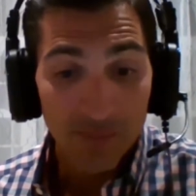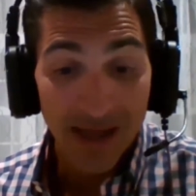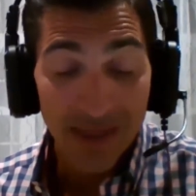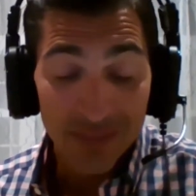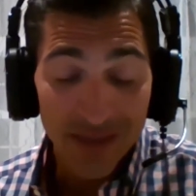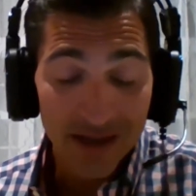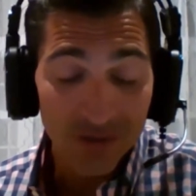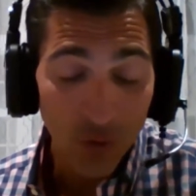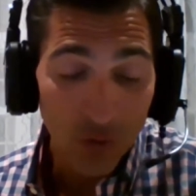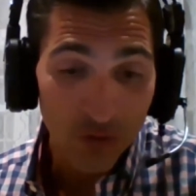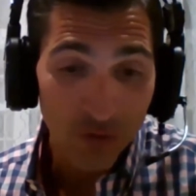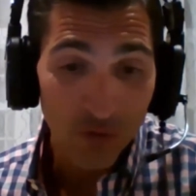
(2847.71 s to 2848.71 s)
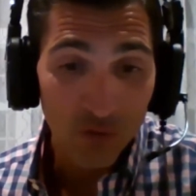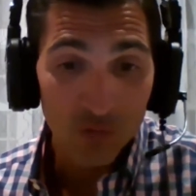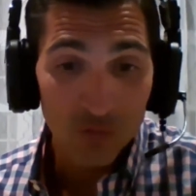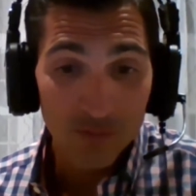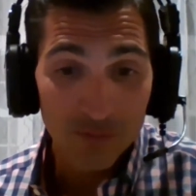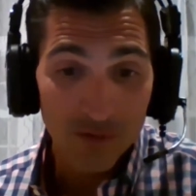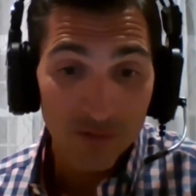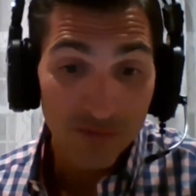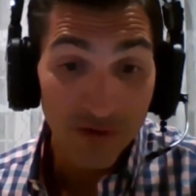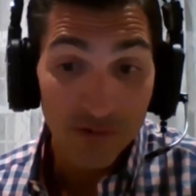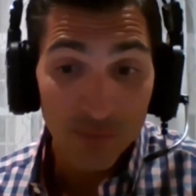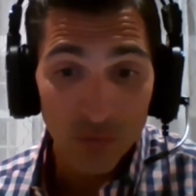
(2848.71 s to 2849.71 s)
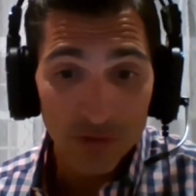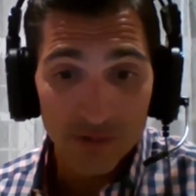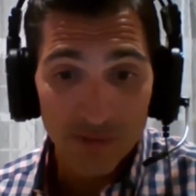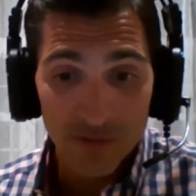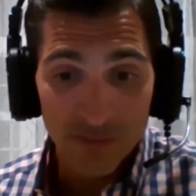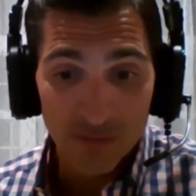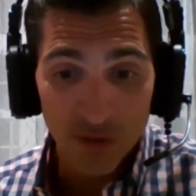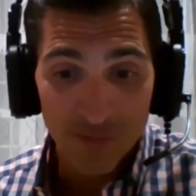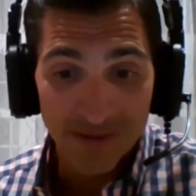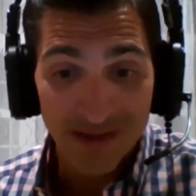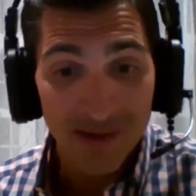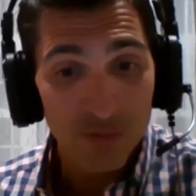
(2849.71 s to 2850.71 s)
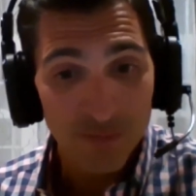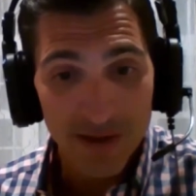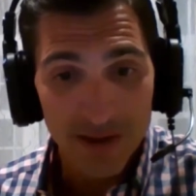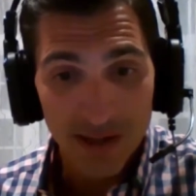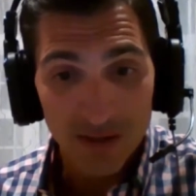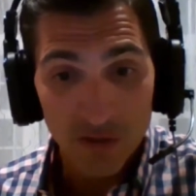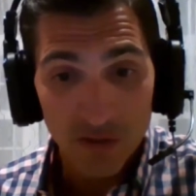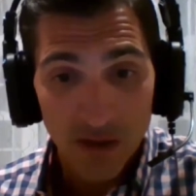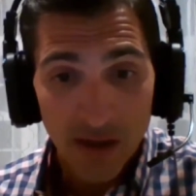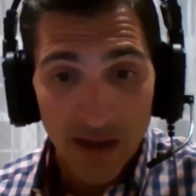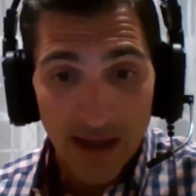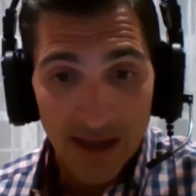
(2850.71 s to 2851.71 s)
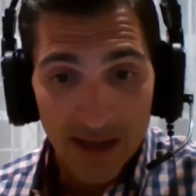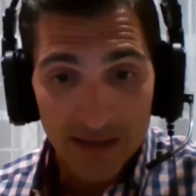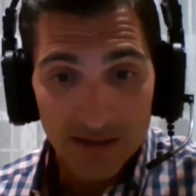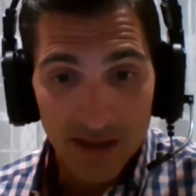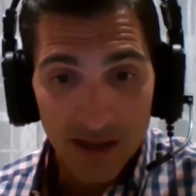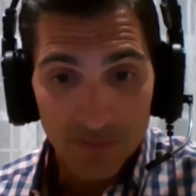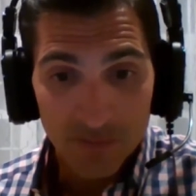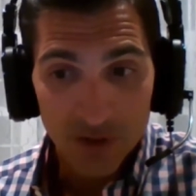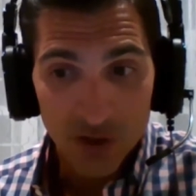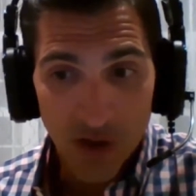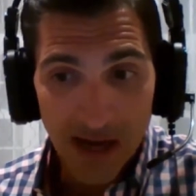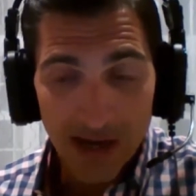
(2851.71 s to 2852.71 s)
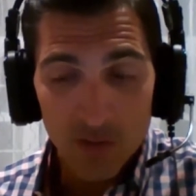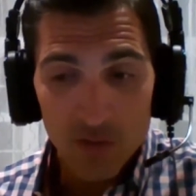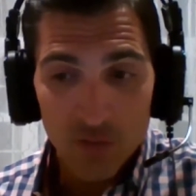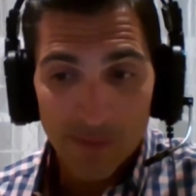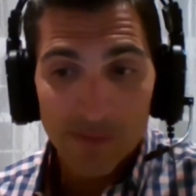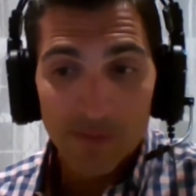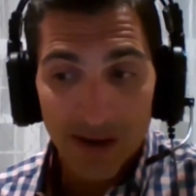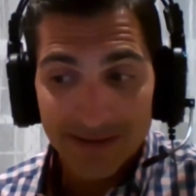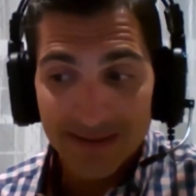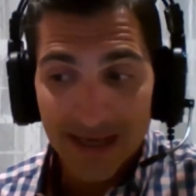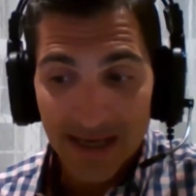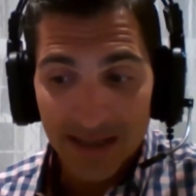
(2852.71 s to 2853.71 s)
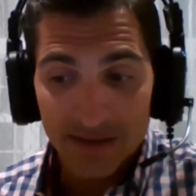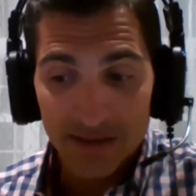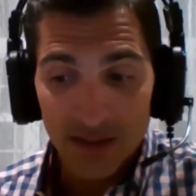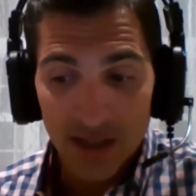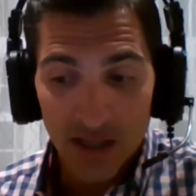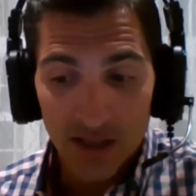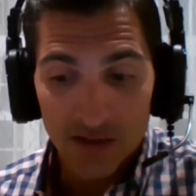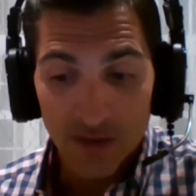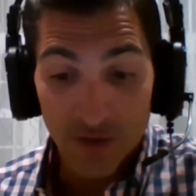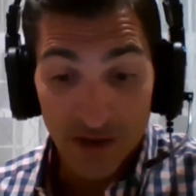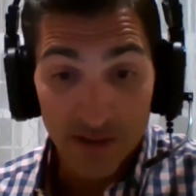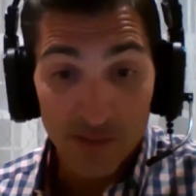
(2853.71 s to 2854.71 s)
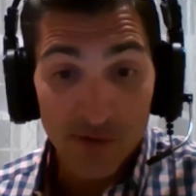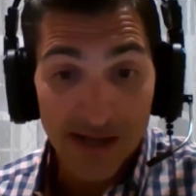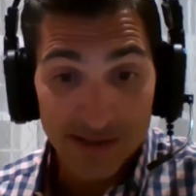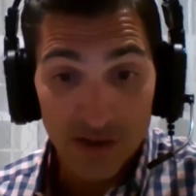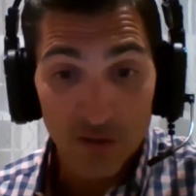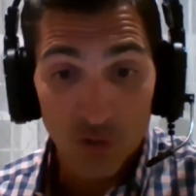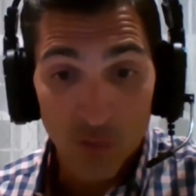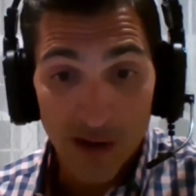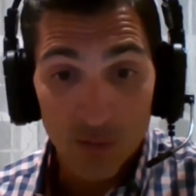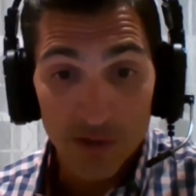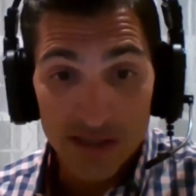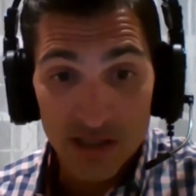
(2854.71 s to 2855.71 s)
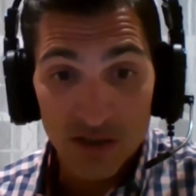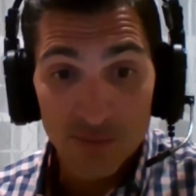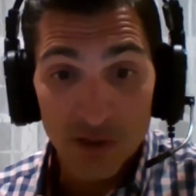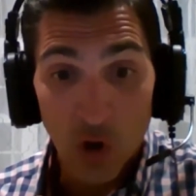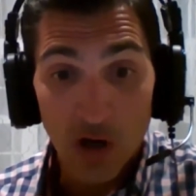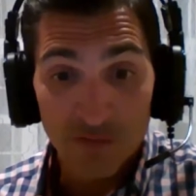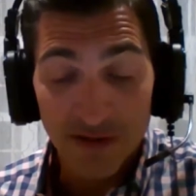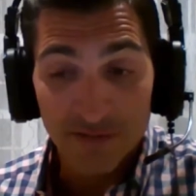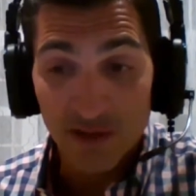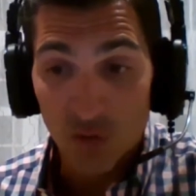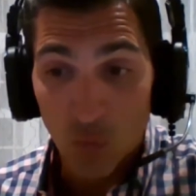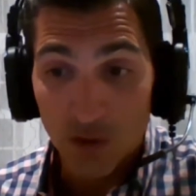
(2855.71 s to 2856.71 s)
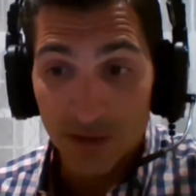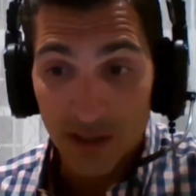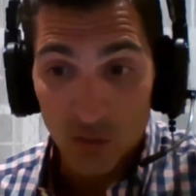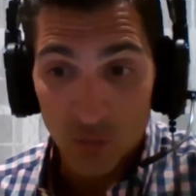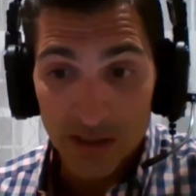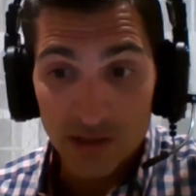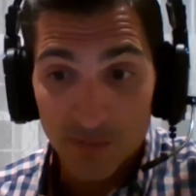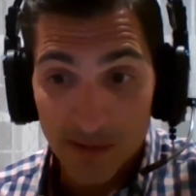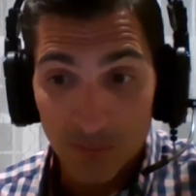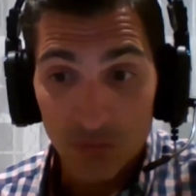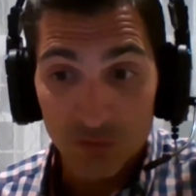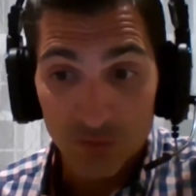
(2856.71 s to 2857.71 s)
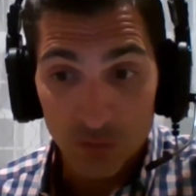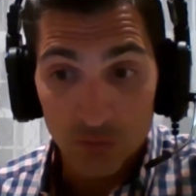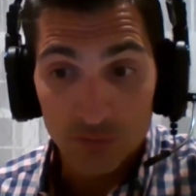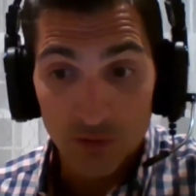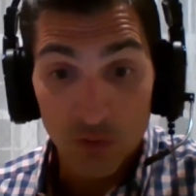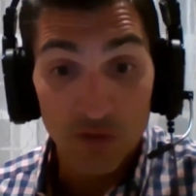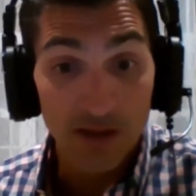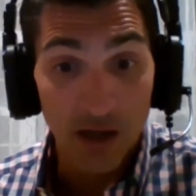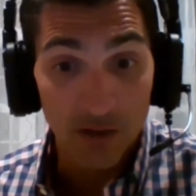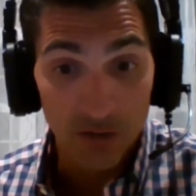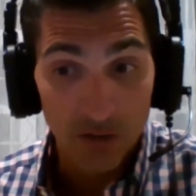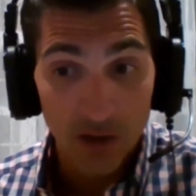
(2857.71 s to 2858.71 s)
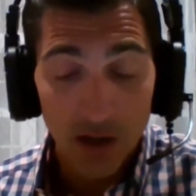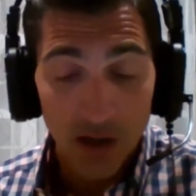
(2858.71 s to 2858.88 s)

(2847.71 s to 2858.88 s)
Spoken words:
And then also very important to me is be able to spend time with my kids. And, I always remember my dad designing the practice in a way where he could be off at least one day a week to be able to see us,